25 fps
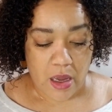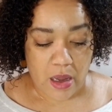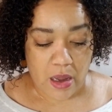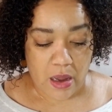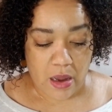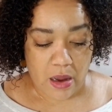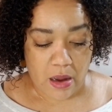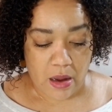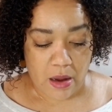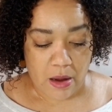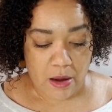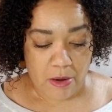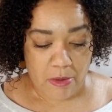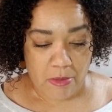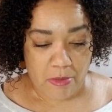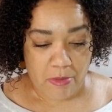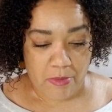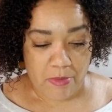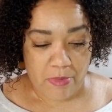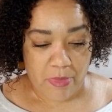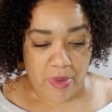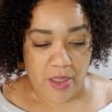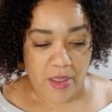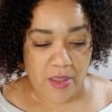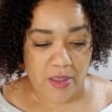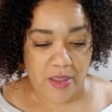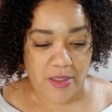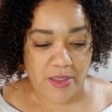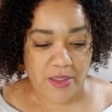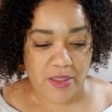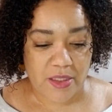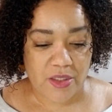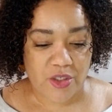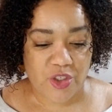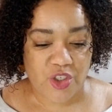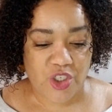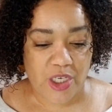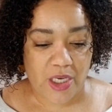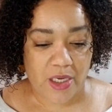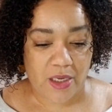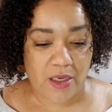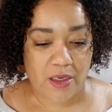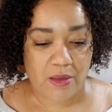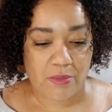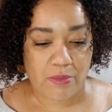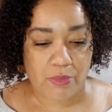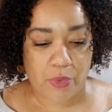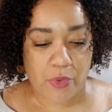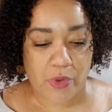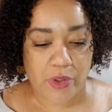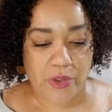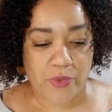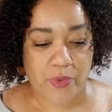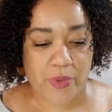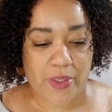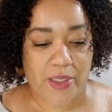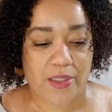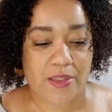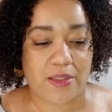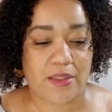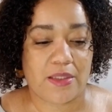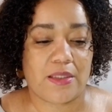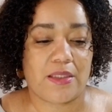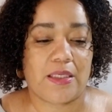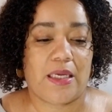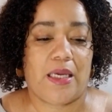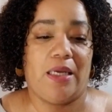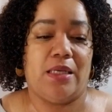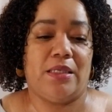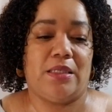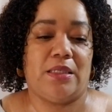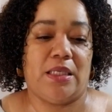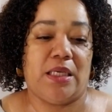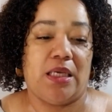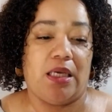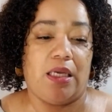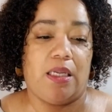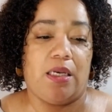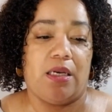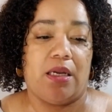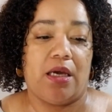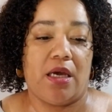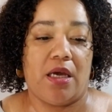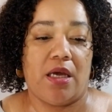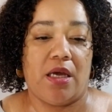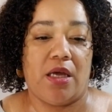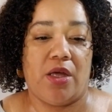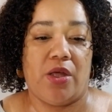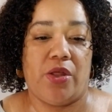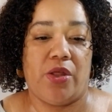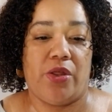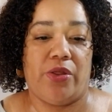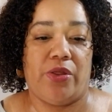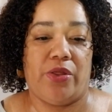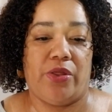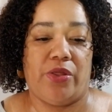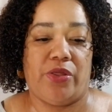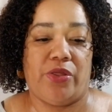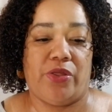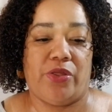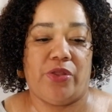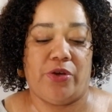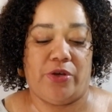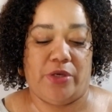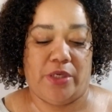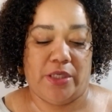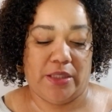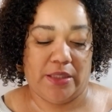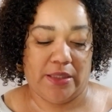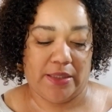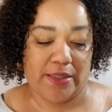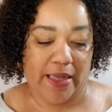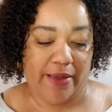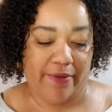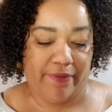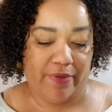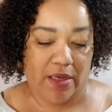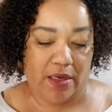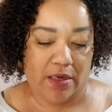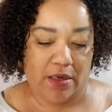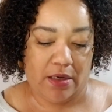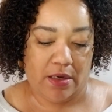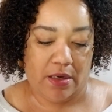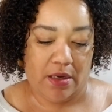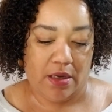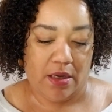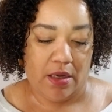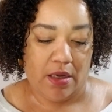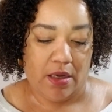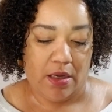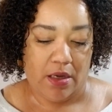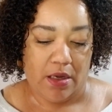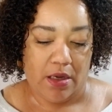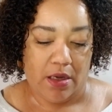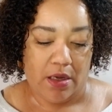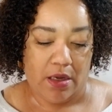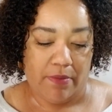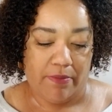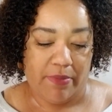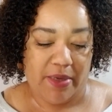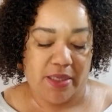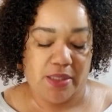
And this is Jane Portuez, 1837, by